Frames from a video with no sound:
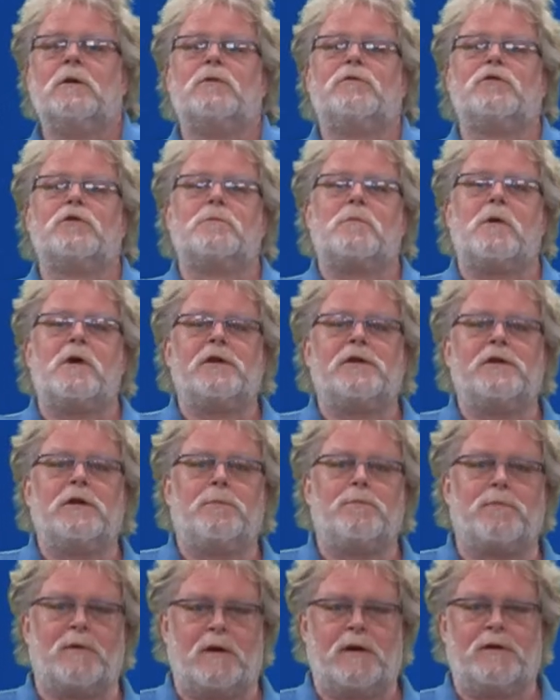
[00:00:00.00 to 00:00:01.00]
For the
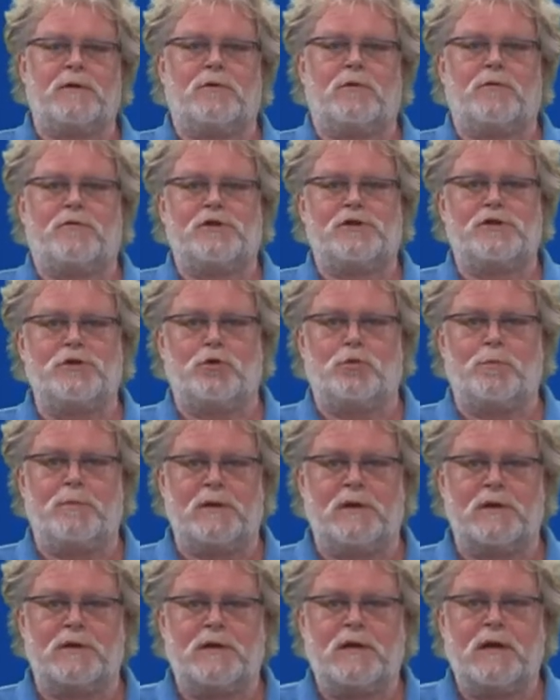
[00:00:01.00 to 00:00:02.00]
marketing part of his new
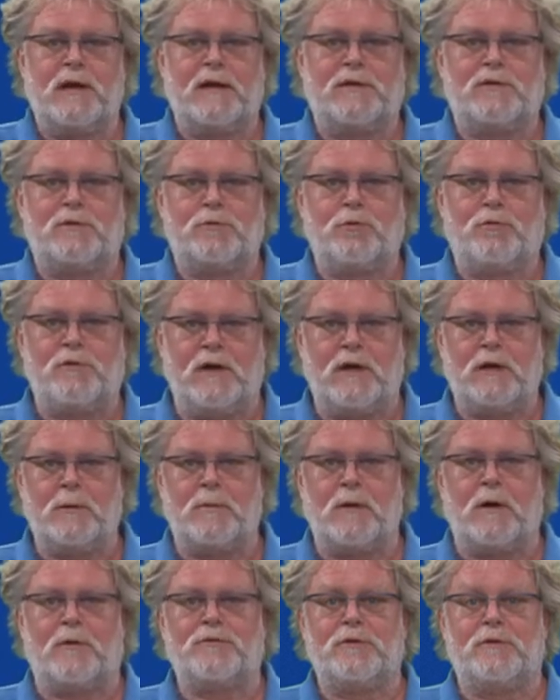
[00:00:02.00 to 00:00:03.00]
beer, he had to think
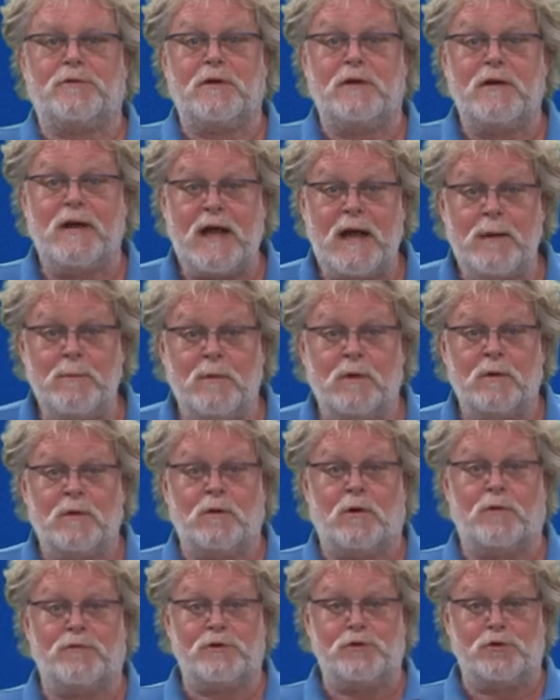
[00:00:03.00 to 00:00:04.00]
about the name
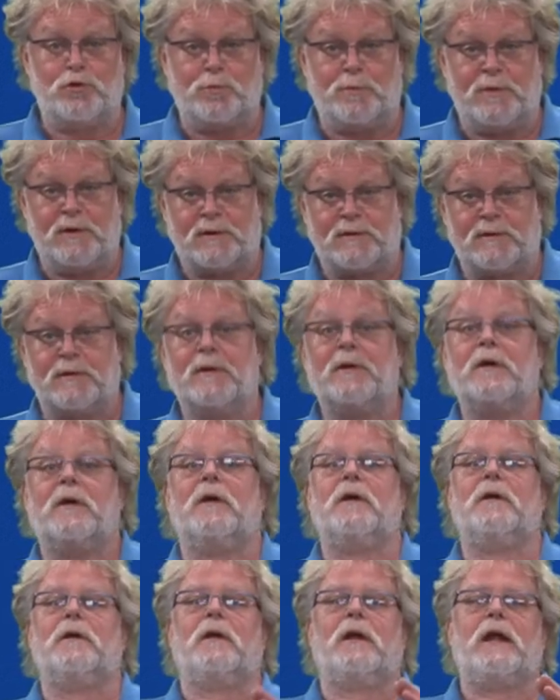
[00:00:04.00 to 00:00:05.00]
of the new beer,
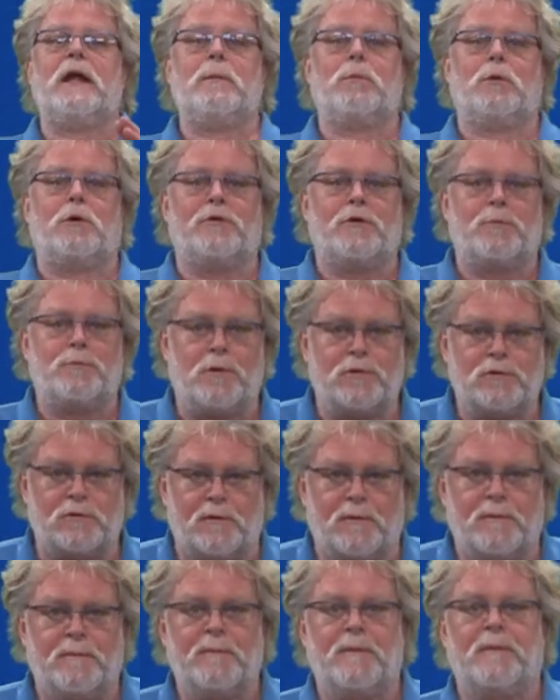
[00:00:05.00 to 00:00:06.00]
a label on the
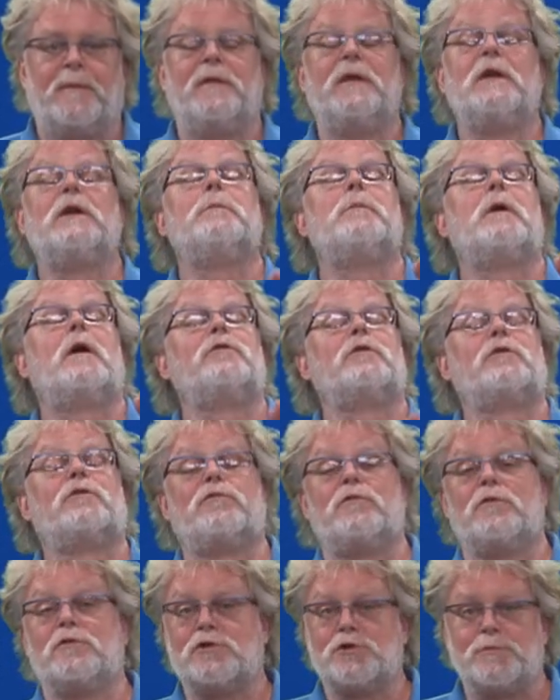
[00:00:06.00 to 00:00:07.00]
bottle, think about
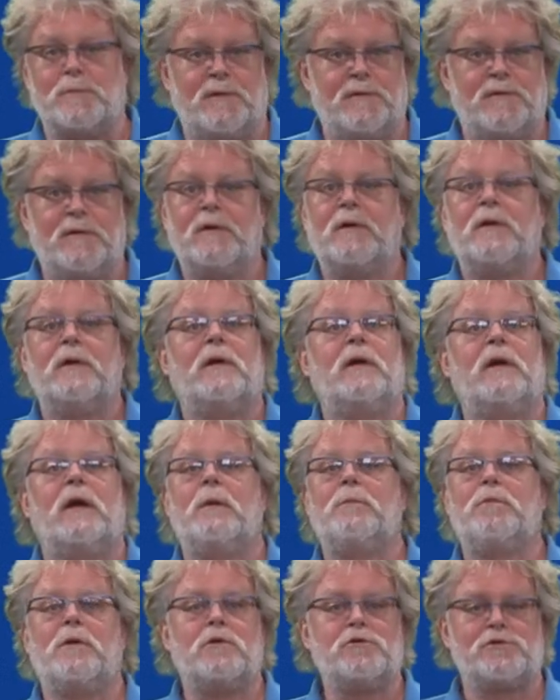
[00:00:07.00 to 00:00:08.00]
advertisement,
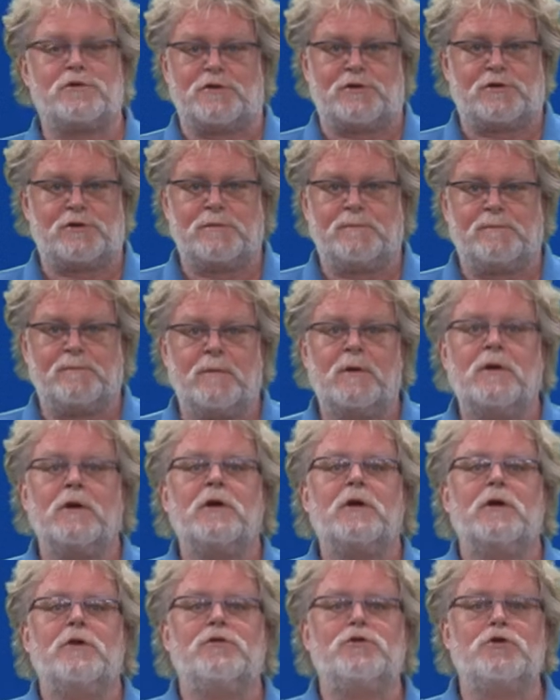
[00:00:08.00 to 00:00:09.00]
and posters.
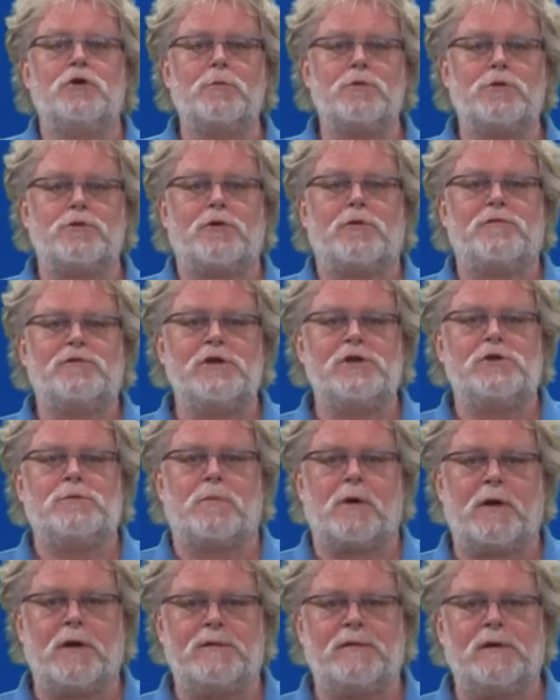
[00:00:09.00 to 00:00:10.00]
Numerous of these
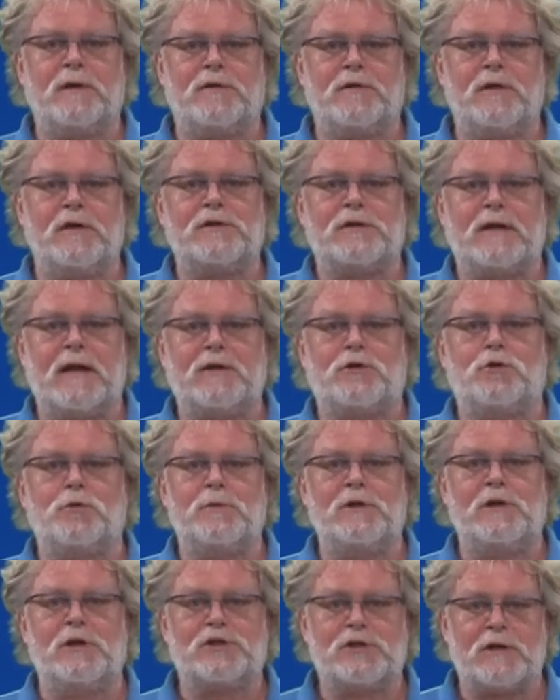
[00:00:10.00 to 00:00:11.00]
marketing things had to
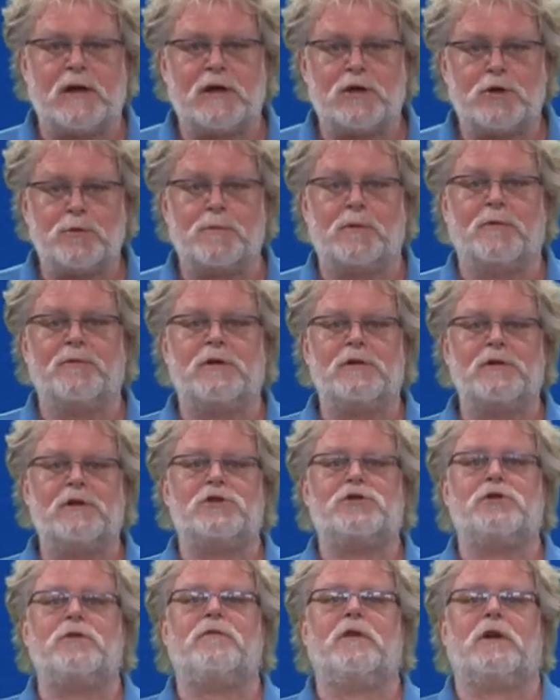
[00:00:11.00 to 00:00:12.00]
be decided upon in
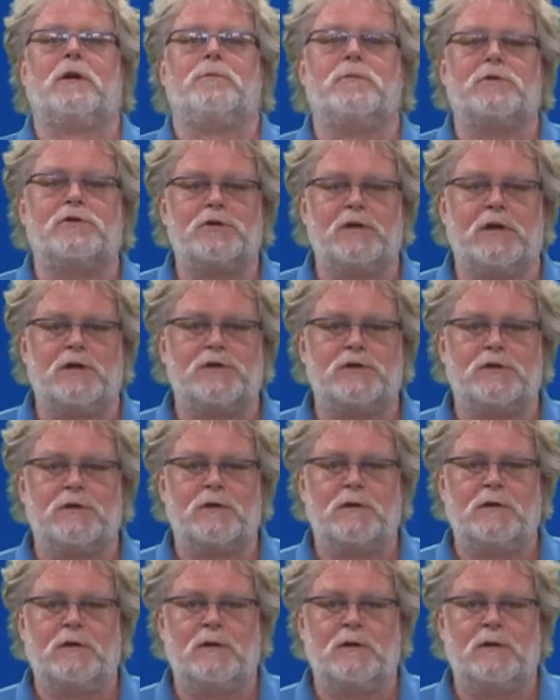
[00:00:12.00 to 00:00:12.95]
this development stage.